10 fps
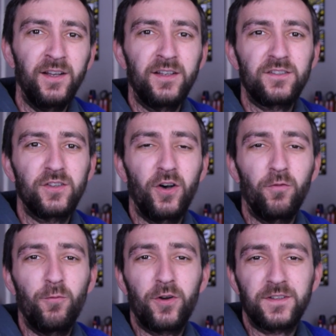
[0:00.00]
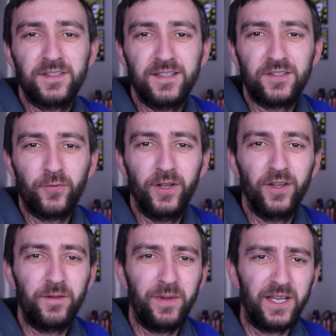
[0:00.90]
So what does this
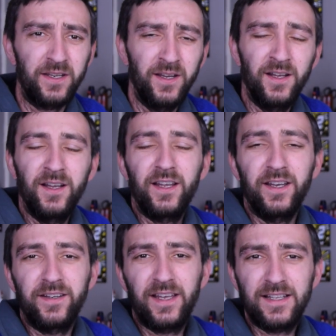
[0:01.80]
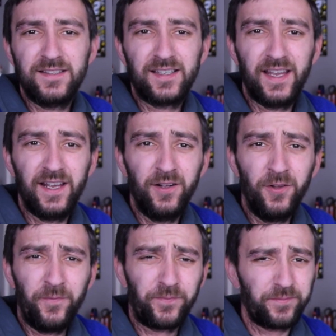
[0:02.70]
really mean? In 10
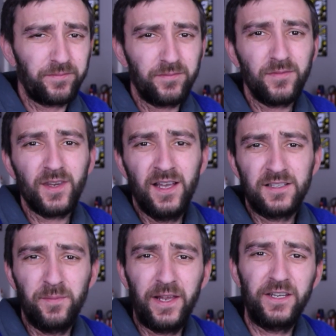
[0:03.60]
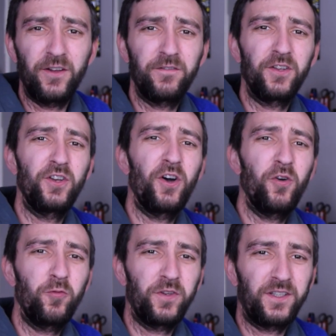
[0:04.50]
scale, as many of you
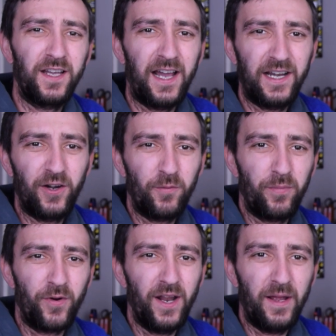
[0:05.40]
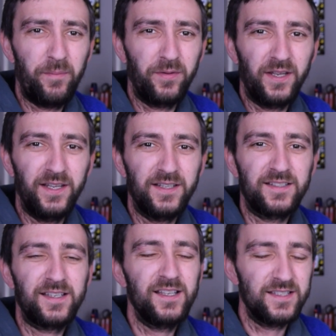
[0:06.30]
know, the tire prep
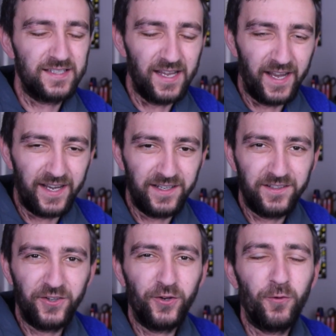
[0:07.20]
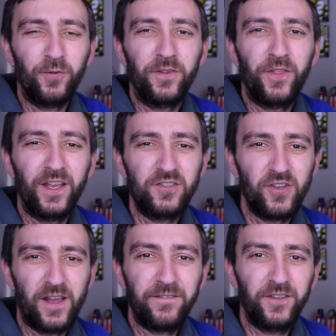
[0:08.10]
is insane. The things
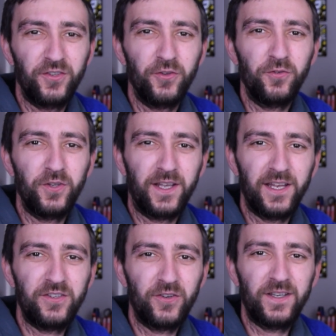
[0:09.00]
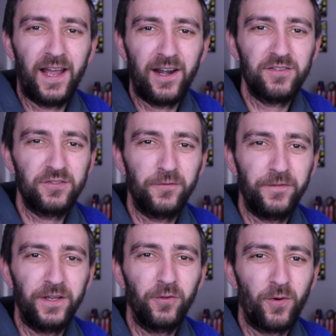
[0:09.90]
you have to do to get your tires to
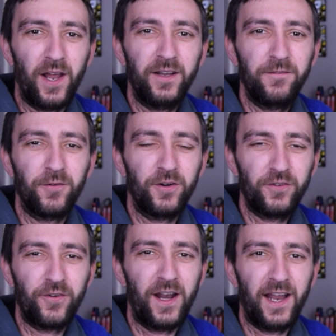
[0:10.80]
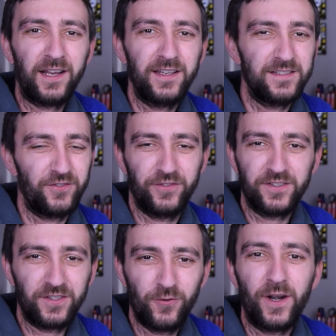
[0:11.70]
feel right for a track is
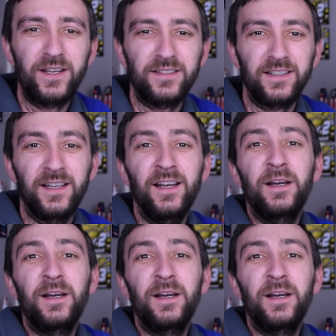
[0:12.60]
just crazy.